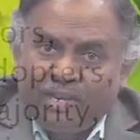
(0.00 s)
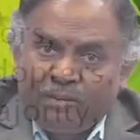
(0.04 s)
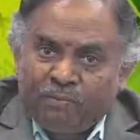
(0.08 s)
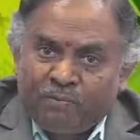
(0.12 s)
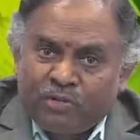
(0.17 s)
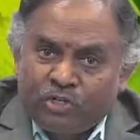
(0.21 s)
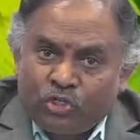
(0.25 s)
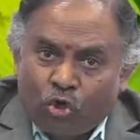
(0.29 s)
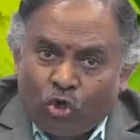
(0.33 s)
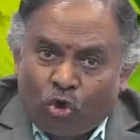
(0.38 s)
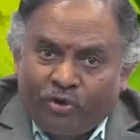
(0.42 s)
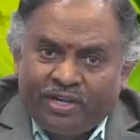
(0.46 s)

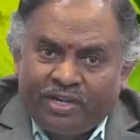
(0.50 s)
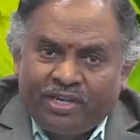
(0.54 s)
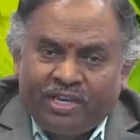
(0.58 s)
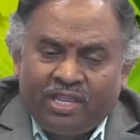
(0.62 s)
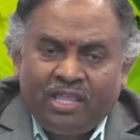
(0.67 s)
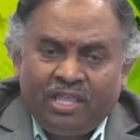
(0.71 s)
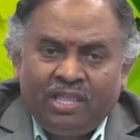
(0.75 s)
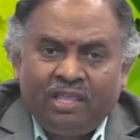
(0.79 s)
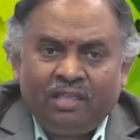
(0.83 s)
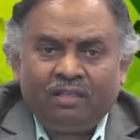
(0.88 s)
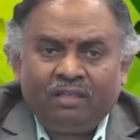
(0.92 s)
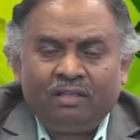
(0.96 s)

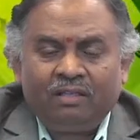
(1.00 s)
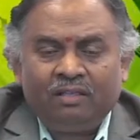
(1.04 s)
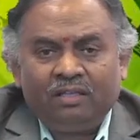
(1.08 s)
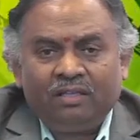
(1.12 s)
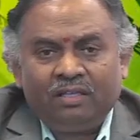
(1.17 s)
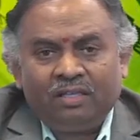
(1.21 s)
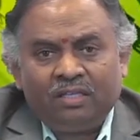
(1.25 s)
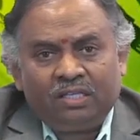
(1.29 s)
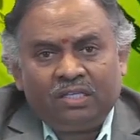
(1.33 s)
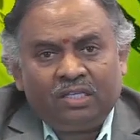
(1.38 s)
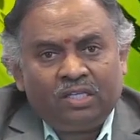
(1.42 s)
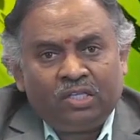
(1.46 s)
majority,
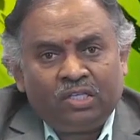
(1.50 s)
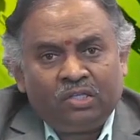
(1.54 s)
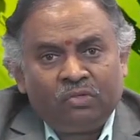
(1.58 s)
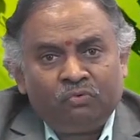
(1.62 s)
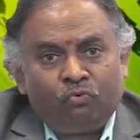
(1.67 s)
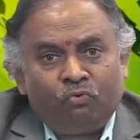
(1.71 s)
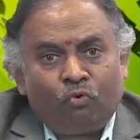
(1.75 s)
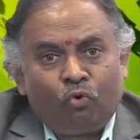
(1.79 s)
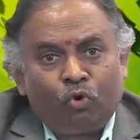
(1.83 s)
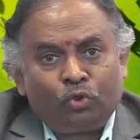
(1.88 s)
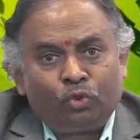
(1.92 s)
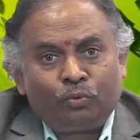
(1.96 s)

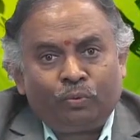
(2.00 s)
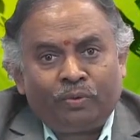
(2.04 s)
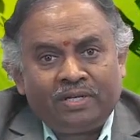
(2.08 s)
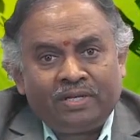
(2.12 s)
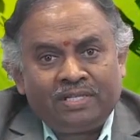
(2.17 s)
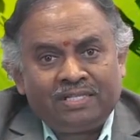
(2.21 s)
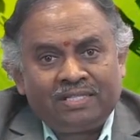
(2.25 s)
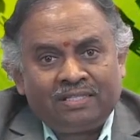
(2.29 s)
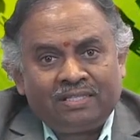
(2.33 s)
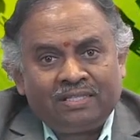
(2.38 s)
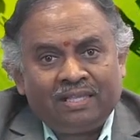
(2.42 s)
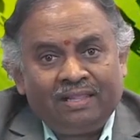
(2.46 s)
fourth one
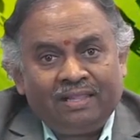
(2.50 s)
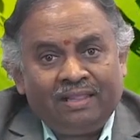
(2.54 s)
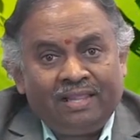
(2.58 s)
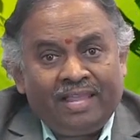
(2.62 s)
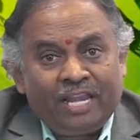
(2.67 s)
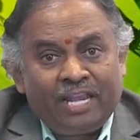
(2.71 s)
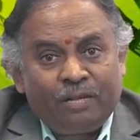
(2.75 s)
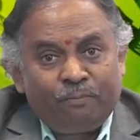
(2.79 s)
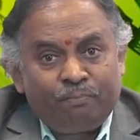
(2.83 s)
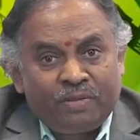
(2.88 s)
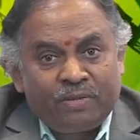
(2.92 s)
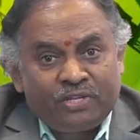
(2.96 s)
is
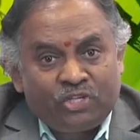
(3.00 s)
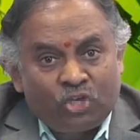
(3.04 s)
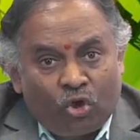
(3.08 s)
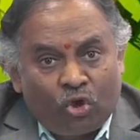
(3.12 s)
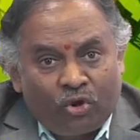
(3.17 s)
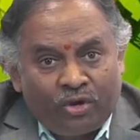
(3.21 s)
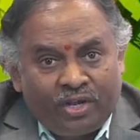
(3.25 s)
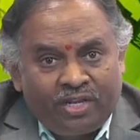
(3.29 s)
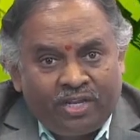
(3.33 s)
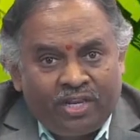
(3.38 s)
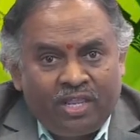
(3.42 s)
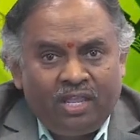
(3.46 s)
late
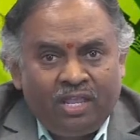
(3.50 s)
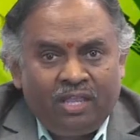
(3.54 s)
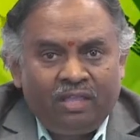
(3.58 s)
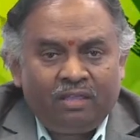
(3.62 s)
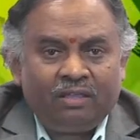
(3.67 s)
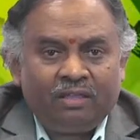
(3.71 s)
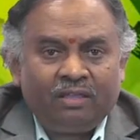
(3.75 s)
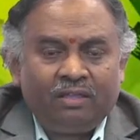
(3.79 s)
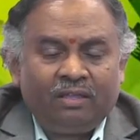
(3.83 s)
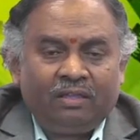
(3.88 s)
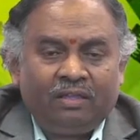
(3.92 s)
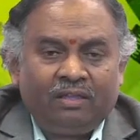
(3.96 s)
majority,
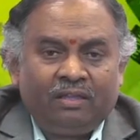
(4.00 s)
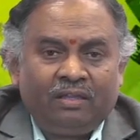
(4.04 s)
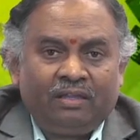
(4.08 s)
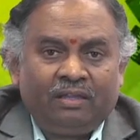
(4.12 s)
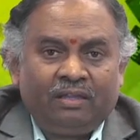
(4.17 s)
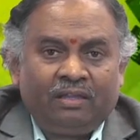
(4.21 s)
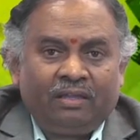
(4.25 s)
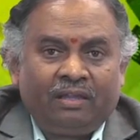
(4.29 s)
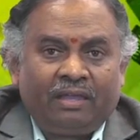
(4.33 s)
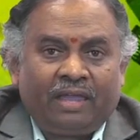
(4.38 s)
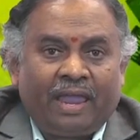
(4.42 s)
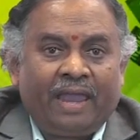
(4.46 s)

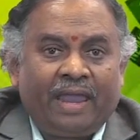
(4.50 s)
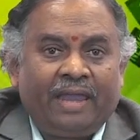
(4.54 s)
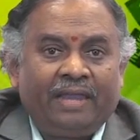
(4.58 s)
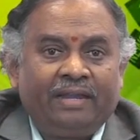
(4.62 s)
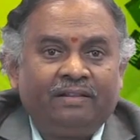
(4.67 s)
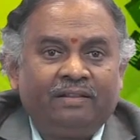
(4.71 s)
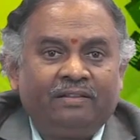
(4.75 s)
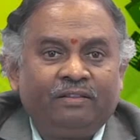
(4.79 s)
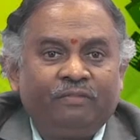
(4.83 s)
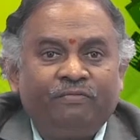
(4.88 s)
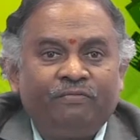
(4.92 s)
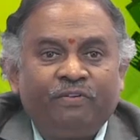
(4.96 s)

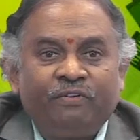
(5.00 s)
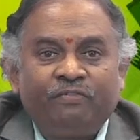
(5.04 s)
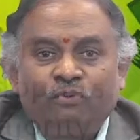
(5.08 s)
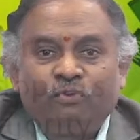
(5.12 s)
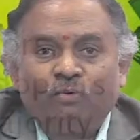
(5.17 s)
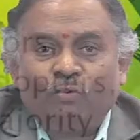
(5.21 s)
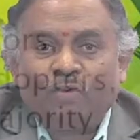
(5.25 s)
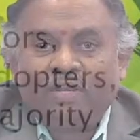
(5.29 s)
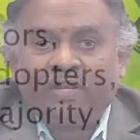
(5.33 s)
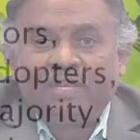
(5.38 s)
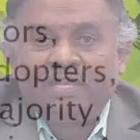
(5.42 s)
and the fifth one